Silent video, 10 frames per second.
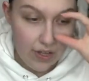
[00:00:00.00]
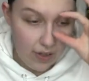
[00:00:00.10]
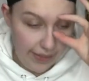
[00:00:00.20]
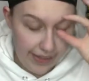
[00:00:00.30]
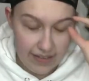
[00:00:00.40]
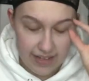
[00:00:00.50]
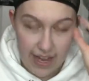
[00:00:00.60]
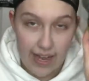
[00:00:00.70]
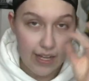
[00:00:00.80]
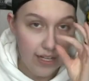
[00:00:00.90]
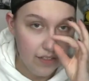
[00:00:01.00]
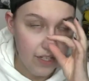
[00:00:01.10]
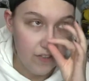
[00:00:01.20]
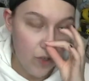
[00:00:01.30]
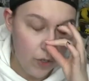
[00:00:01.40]
like his eyes,
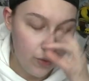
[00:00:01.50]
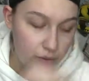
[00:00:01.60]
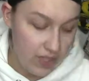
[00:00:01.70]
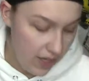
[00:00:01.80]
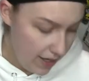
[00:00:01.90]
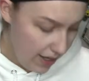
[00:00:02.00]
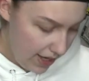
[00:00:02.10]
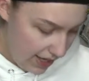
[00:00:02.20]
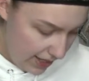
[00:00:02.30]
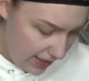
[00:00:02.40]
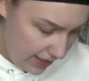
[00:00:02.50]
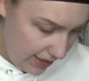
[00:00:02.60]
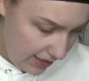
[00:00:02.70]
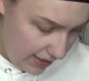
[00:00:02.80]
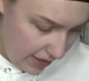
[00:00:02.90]
his nose,
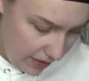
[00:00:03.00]
and